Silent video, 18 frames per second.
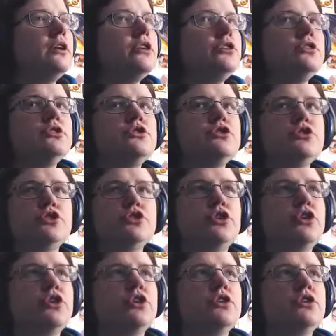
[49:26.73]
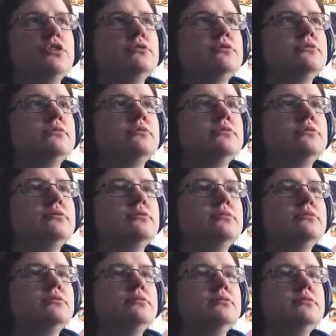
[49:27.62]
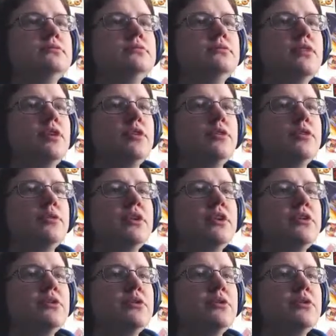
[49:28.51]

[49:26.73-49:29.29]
Sure. Although I know